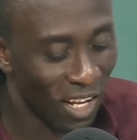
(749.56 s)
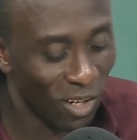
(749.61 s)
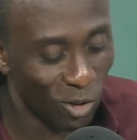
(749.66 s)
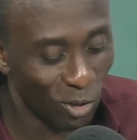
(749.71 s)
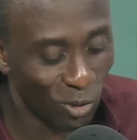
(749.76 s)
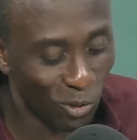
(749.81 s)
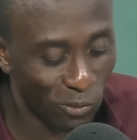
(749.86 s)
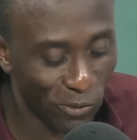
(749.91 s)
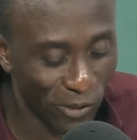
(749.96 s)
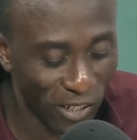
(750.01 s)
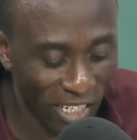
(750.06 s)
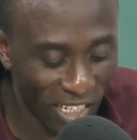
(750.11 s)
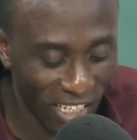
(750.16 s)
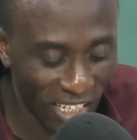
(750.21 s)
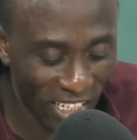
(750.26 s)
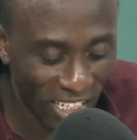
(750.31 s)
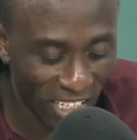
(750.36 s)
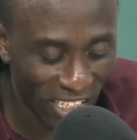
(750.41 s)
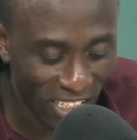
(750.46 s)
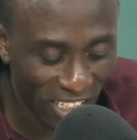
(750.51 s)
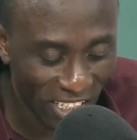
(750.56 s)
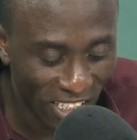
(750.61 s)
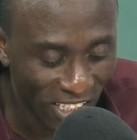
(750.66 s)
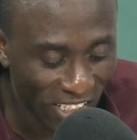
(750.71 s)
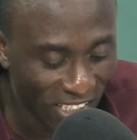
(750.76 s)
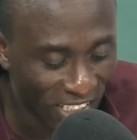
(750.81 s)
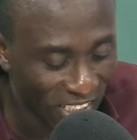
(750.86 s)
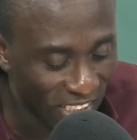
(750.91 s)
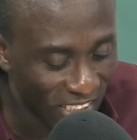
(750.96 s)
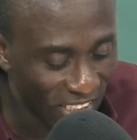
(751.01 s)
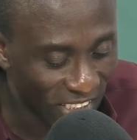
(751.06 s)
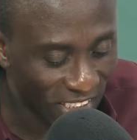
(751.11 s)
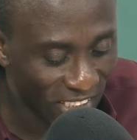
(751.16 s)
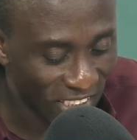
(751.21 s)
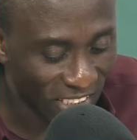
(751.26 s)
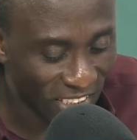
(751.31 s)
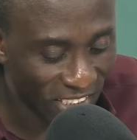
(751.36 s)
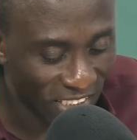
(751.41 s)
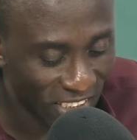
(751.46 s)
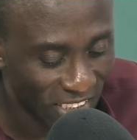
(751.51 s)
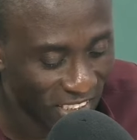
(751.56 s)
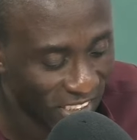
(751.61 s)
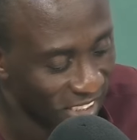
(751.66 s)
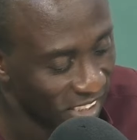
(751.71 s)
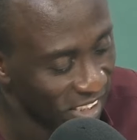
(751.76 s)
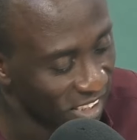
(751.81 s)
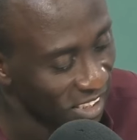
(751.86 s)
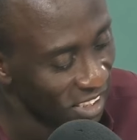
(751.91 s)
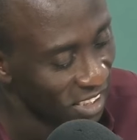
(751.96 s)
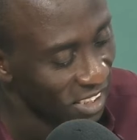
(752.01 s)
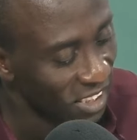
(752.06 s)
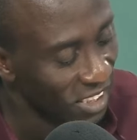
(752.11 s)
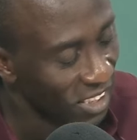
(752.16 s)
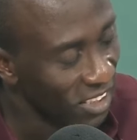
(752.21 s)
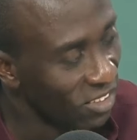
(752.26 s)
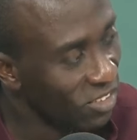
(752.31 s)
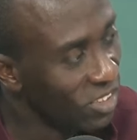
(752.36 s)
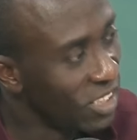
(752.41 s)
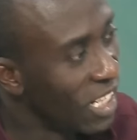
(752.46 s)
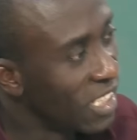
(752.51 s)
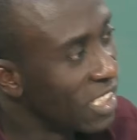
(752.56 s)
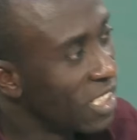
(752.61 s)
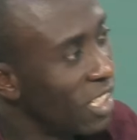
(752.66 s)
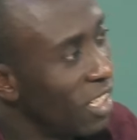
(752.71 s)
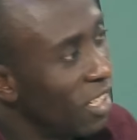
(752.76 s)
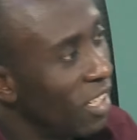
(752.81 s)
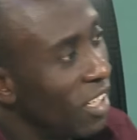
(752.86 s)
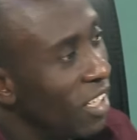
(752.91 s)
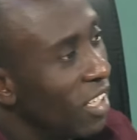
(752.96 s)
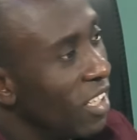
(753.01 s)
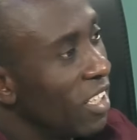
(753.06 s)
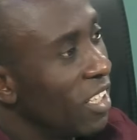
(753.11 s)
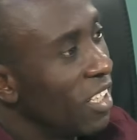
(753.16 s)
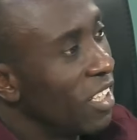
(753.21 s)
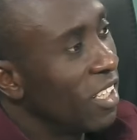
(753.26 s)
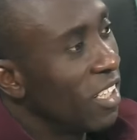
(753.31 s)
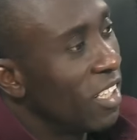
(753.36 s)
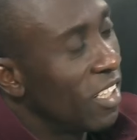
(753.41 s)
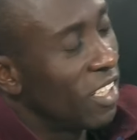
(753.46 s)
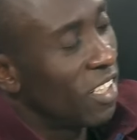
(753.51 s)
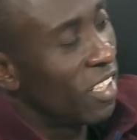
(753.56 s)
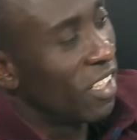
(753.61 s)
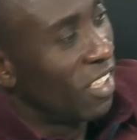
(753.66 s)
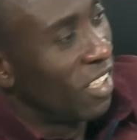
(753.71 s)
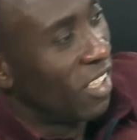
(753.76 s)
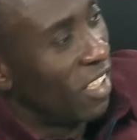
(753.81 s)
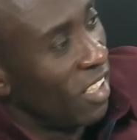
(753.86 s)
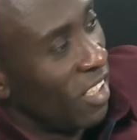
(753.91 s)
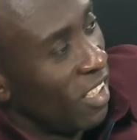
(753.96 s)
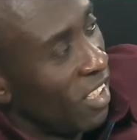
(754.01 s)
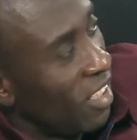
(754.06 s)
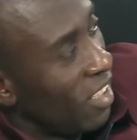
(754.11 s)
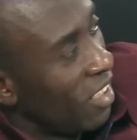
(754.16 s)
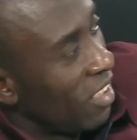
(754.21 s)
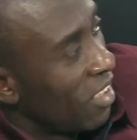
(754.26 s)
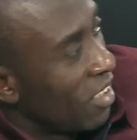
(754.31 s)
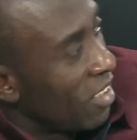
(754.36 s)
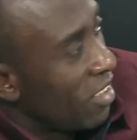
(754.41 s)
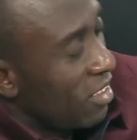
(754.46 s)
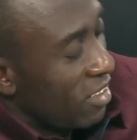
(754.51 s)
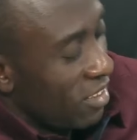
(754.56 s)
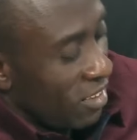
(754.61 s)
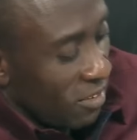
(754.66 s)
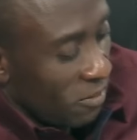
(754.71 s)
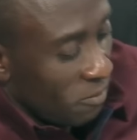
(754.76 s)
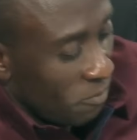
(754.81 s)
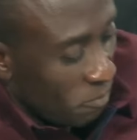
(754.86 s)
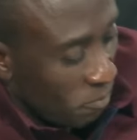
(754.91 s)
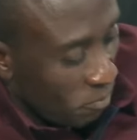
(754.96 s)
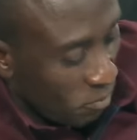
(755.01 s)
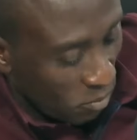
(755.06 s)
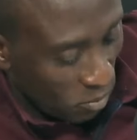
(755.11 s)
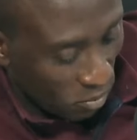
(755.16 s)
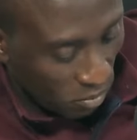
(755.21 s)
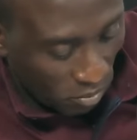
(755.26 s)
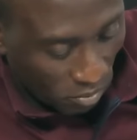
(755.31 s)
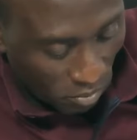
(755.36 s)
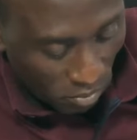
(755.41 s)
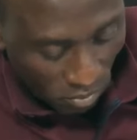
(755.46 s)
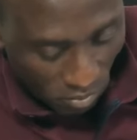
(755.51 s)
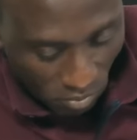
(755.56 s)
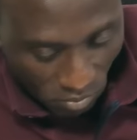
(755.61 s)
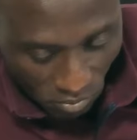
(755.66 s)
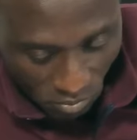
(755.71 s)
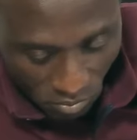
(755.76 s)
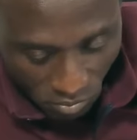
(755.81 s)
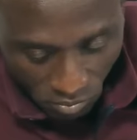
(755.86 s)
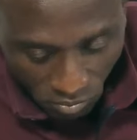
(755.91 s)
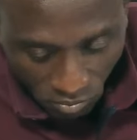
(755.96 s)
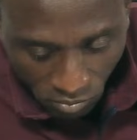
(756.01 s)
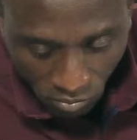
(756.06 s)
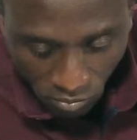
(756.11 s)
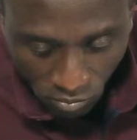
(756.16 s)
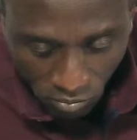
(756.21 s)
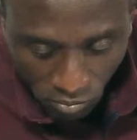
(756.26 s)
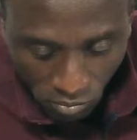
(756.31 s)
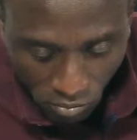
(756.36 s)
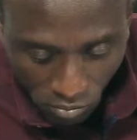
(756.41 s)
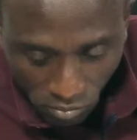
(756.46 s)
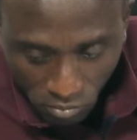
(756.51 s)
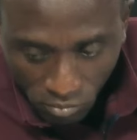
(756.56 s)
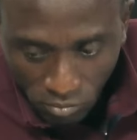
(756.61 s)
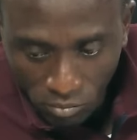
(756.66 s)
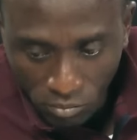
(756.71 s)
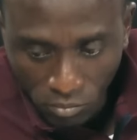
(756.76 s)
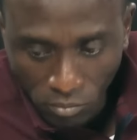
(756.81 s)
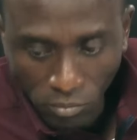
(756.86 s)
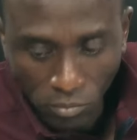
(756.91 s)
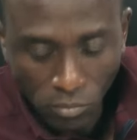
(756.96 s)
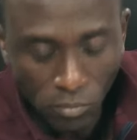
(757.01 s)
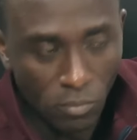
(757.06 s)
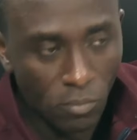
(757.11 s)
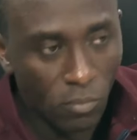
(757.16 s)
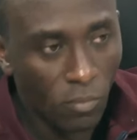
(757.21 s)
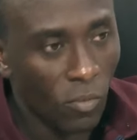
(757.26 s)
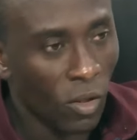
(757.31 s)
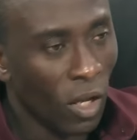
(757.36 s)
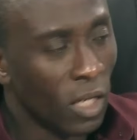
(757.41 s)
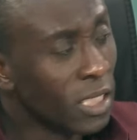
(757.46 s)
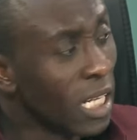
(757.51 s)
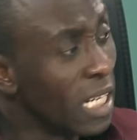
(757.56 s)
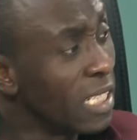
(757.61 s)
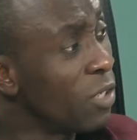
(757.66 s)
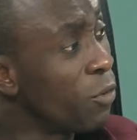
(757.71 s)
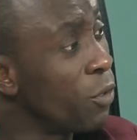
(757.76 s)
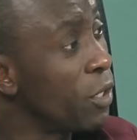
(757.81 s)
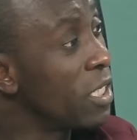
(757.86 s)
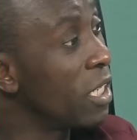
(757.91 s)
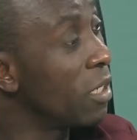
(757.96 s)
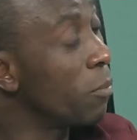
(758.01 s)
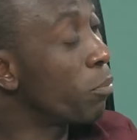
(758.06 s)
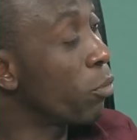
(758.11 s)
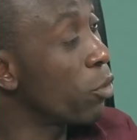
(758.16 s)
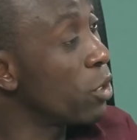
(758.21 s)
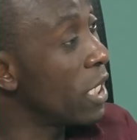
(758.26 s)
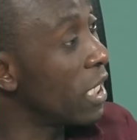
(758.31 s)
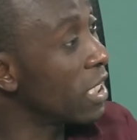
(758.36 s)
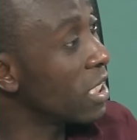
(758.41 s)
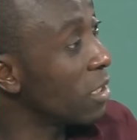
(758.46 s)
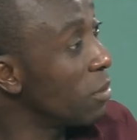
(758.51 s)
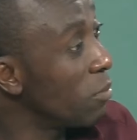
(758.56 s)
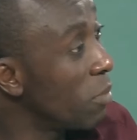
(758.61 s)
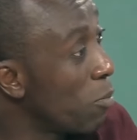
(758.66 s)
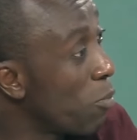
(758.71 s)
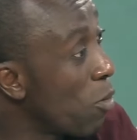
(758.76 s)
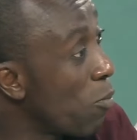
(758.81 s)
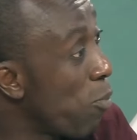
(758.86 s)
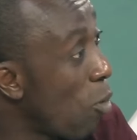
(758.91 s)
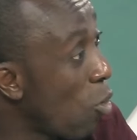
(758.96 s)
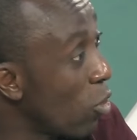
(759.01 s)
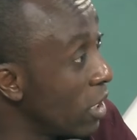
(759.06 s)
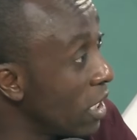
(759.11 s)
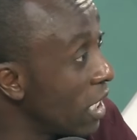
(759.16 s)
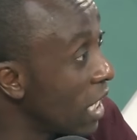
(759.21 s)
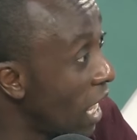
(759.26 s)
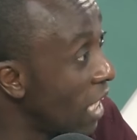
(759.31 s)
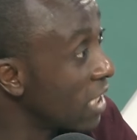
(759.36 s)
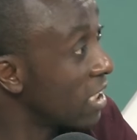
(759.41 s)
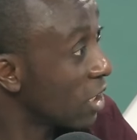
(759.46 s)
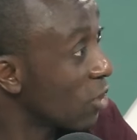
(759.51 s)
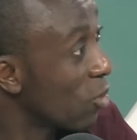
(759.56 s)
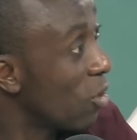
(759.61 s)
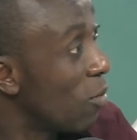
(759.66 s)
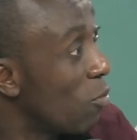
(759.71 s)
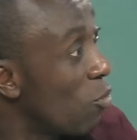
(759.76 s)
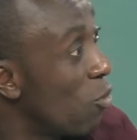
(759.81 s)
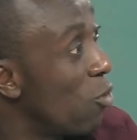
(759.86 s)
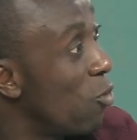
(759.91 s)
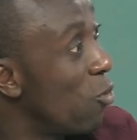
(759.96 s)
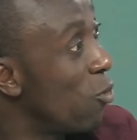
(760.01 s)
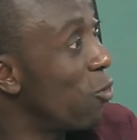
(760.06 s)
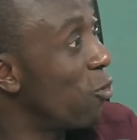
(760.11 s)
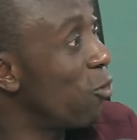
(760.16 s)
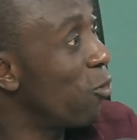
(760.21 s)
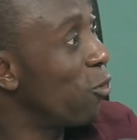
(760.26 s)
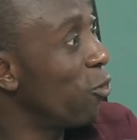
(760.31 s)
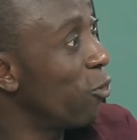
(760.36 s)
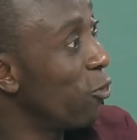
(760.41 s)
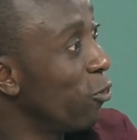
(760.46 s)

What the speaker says: Gold for Oil, COVID-19 funds, Frontiers deal, and more. Nedi Odia Banono. Akapo, Mawuli, so just look at this man's face. Abu.